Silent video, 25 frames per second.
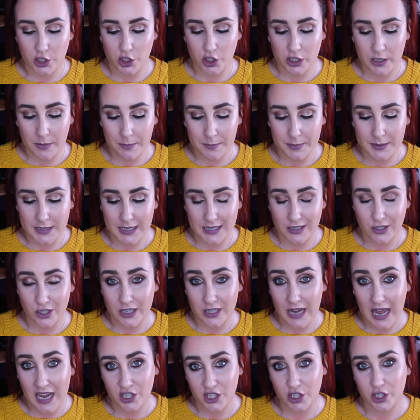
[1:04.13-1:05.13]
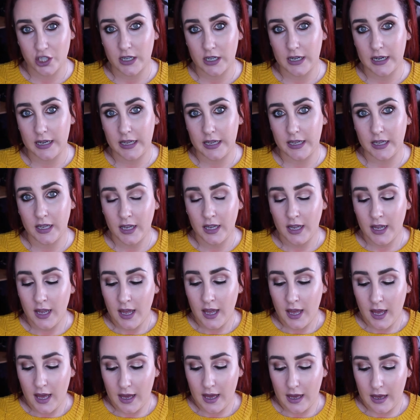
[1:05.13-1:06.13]
ships internationally,
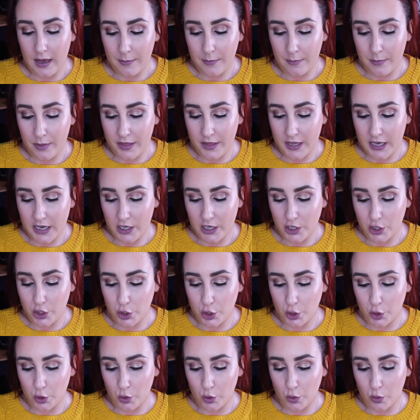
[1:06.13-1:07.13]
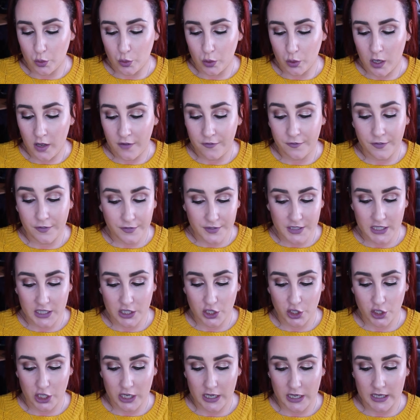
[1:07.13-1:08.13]
they do
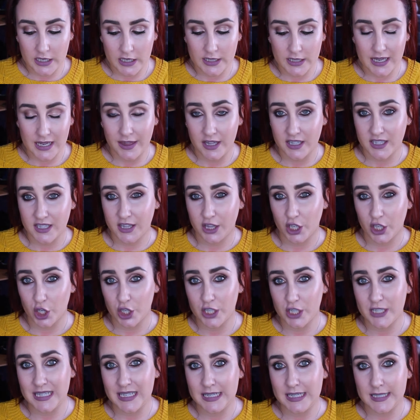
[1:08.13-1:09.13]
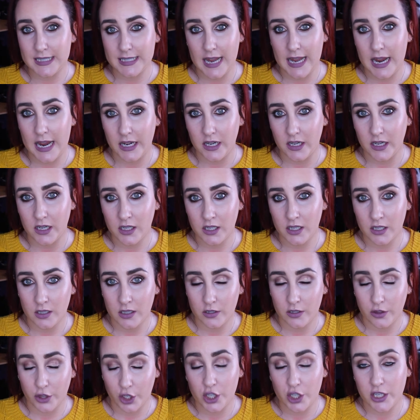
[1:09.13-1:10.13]
15 shades and it's €13.10
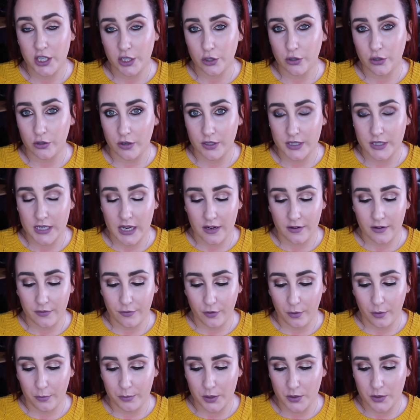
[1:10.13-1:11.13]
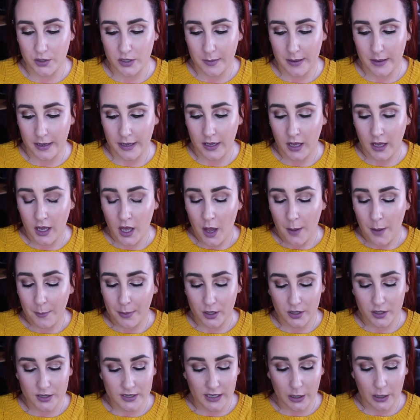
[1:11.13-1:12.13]
from Beauty Bay.
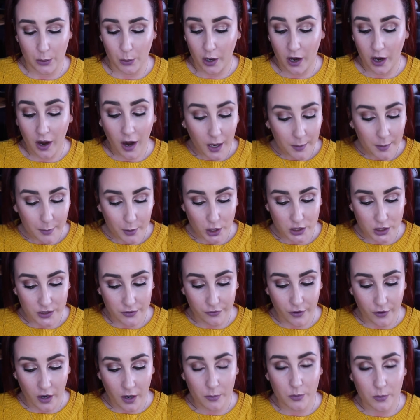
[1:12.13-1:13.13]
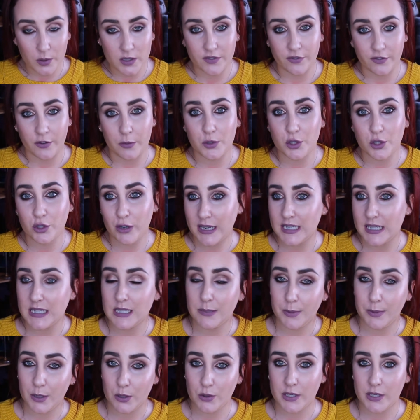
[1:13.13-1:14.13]
Personally, where I bought it from was from
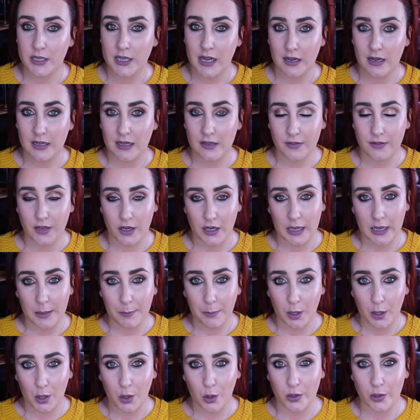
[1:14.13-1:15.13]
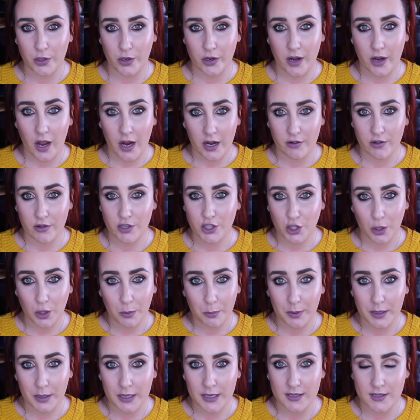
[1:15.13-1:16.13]
Trend Beauty. I'll leave their link below. They're an Irish
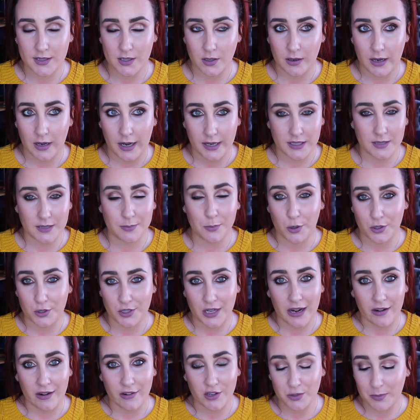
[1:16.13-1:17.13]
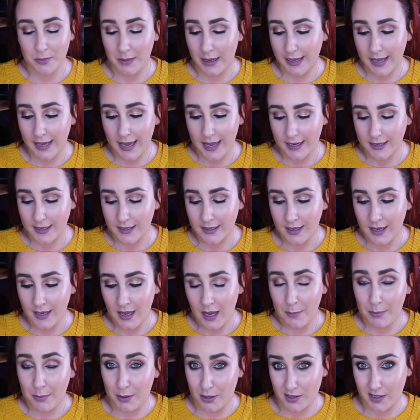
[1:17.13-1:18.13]
company, so I like to support Irish when I can,
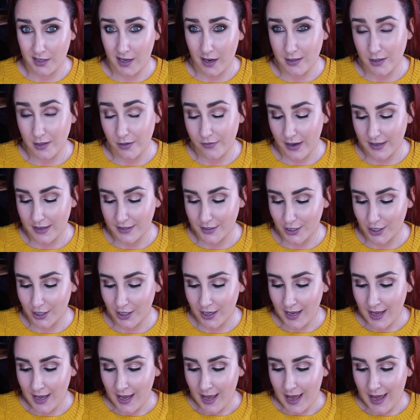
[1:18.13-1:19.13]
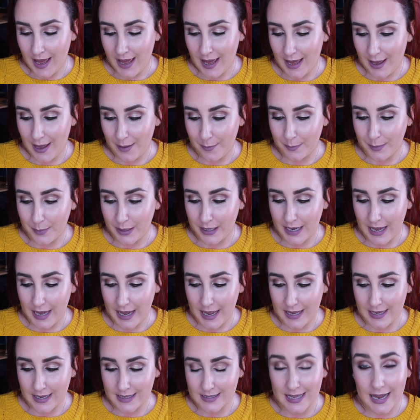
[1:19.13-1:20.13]
plus it got here faster. It
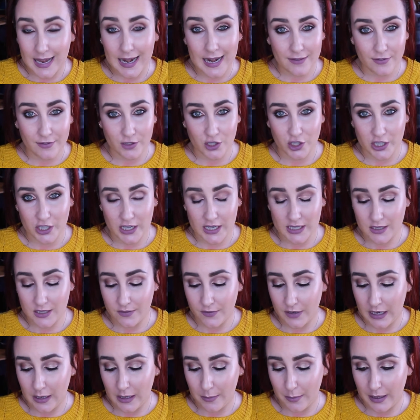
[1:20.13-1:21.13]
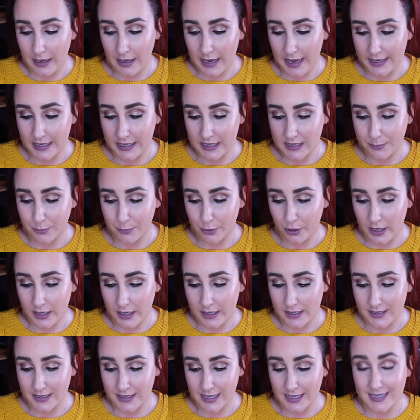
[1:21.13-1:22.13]
has 11 shades available and it's
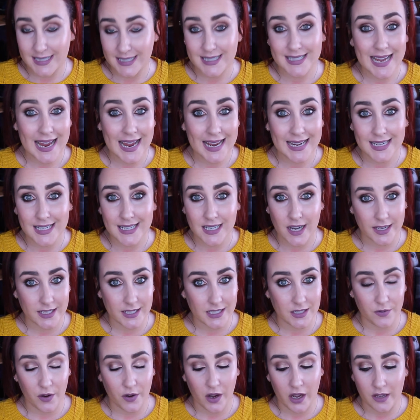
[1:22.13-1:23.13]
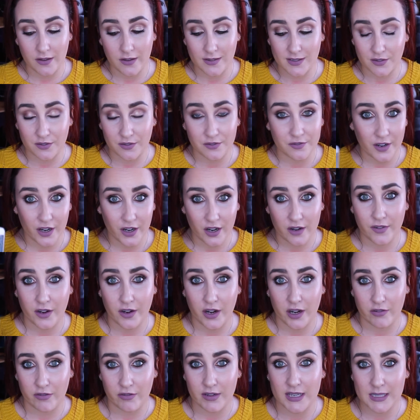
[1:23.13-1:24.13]
priced at $10.95, so a very,
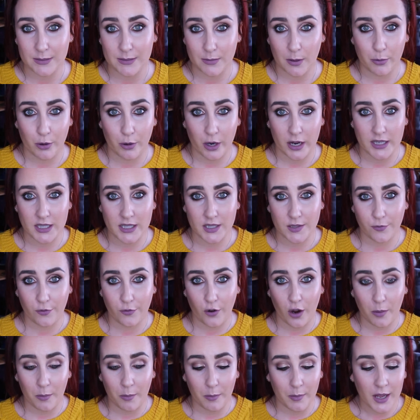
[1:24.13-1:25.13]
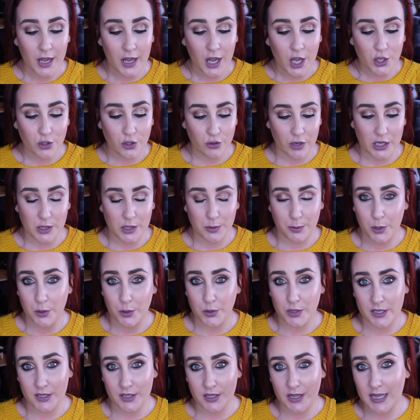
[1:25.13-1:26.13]
very reasonable price from Trend
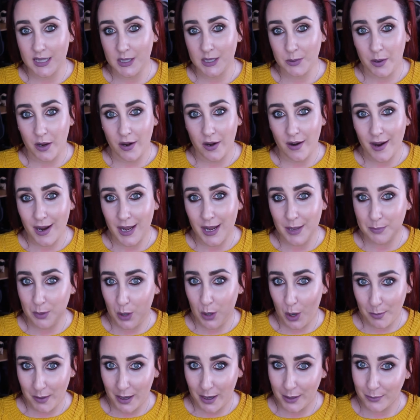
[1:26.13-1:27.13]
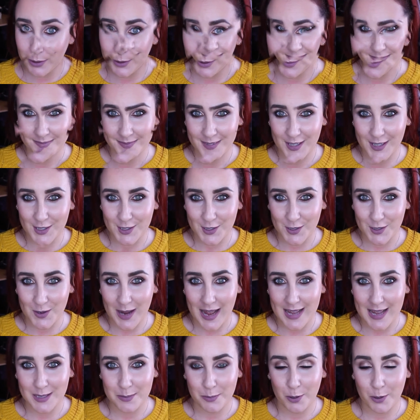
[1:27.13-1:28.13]
Beauty, so that's where I bought my one. So
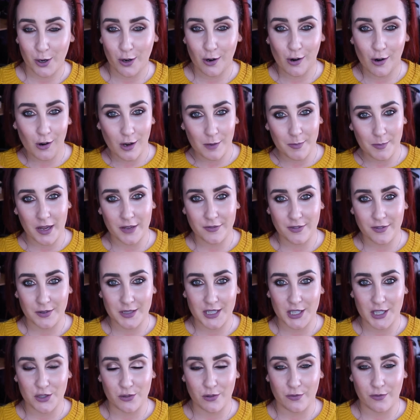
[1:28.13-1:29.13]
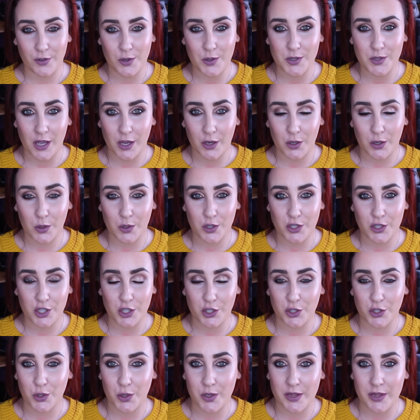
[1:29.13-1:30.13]
as per all my foundation reviews, I'm going to
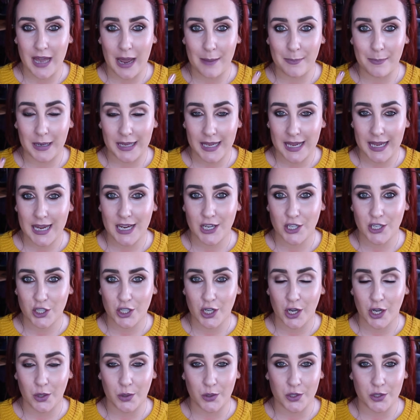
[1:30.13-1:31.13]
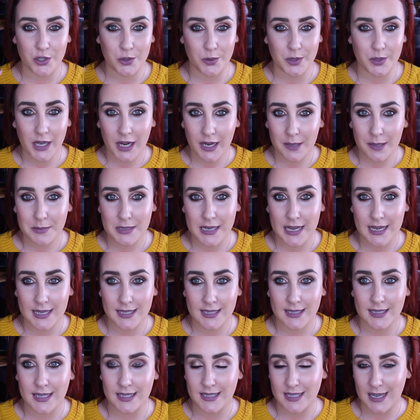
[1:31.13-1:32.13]
show you the application, I'm going to do time
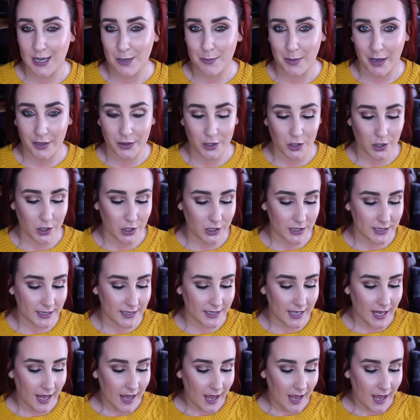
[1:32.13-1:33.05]
tests and tell you my thoughts.